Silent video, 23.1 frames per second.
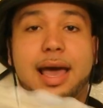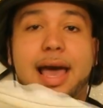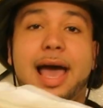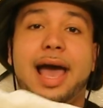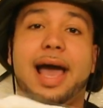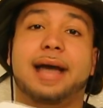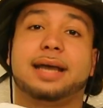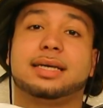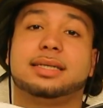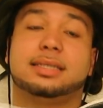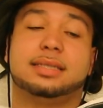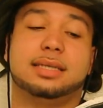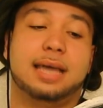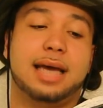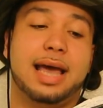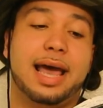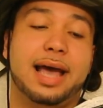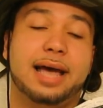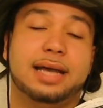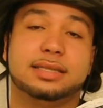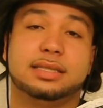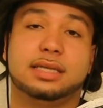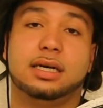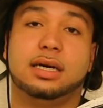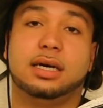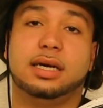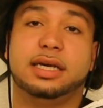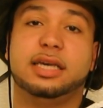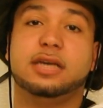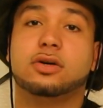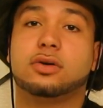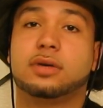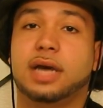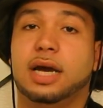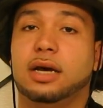acts as a
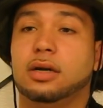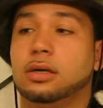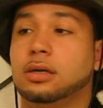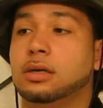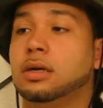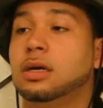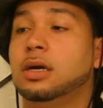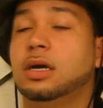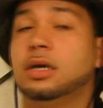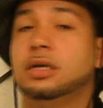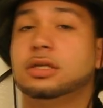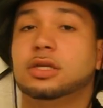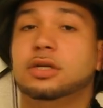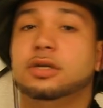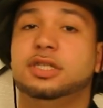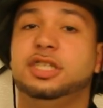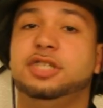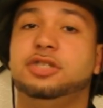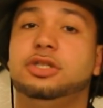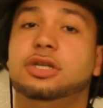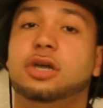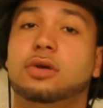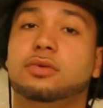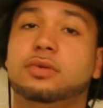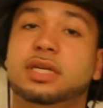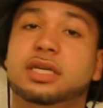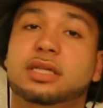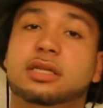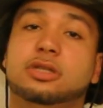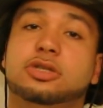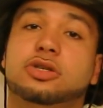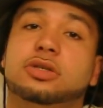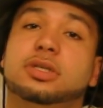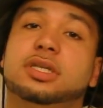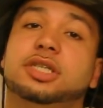heel counter. So you don't need
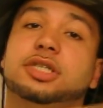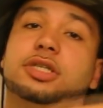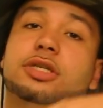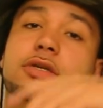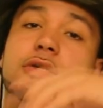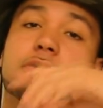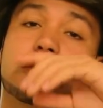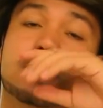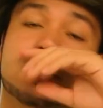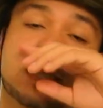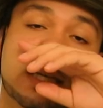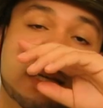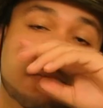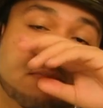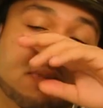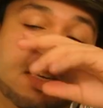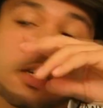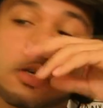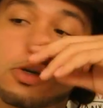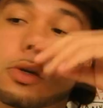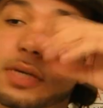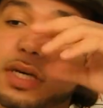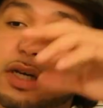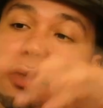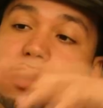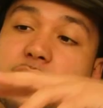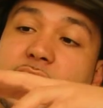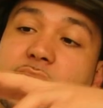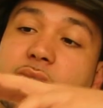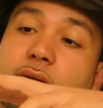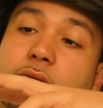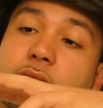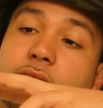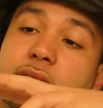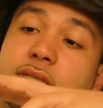the traditional TPU heel
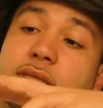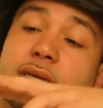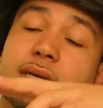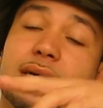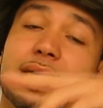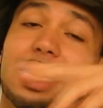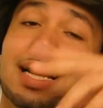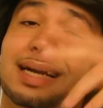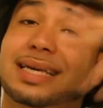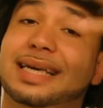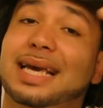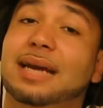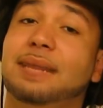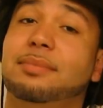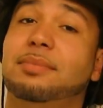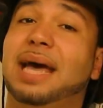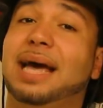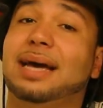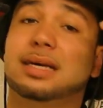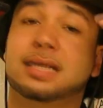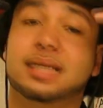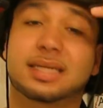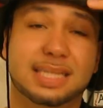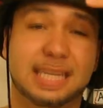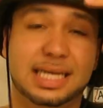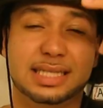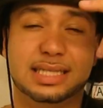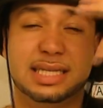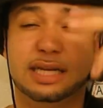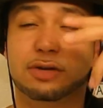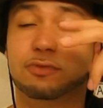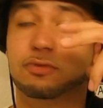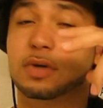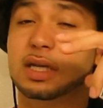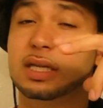counters. Again, back in the days,
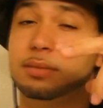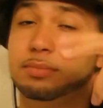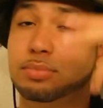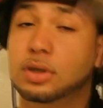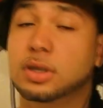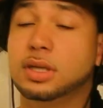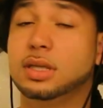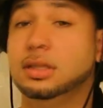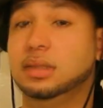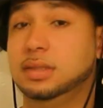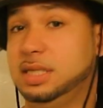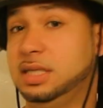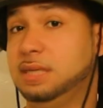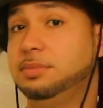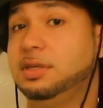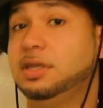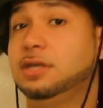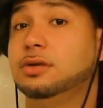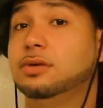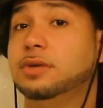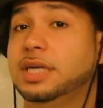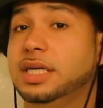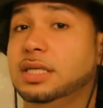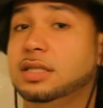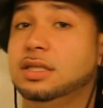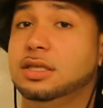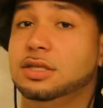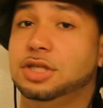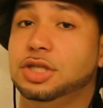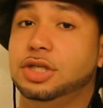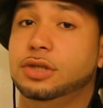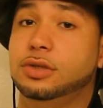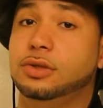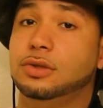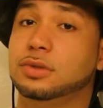they didn't really put TPU into
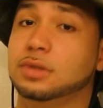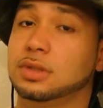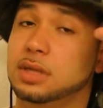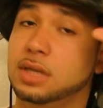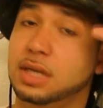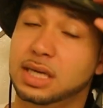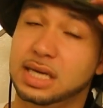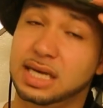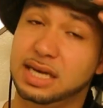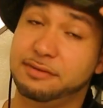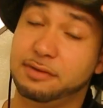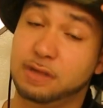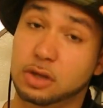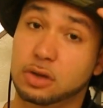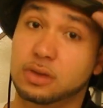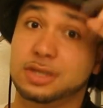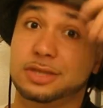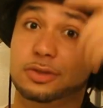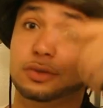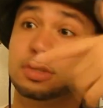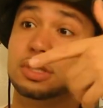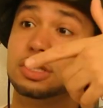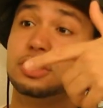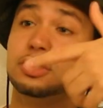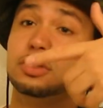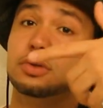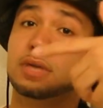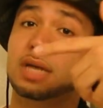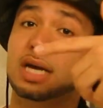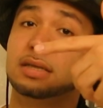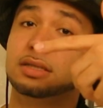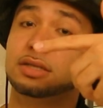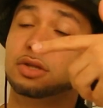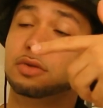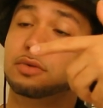shoes. Even though this was a
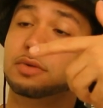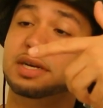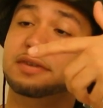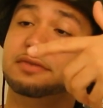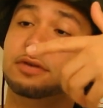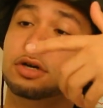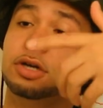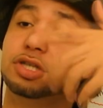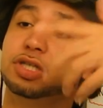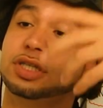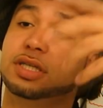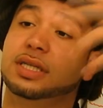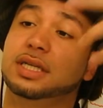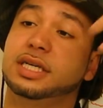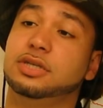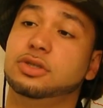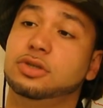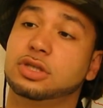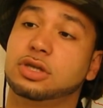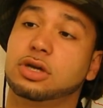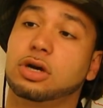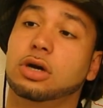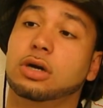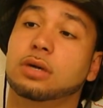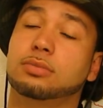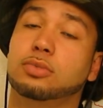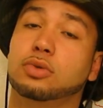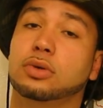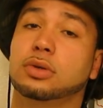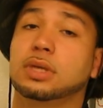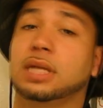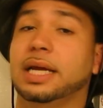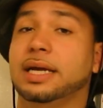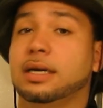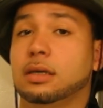2003 version, they used
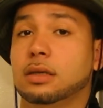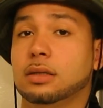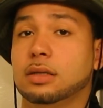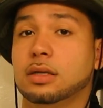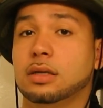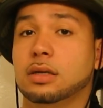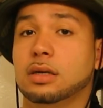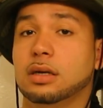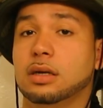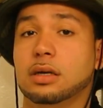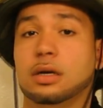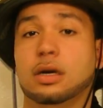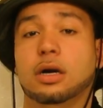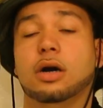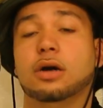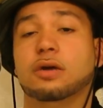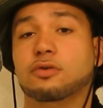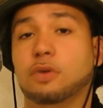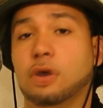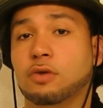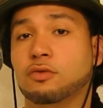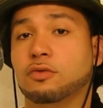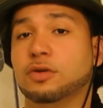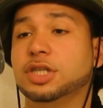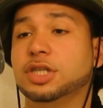cardboard like on the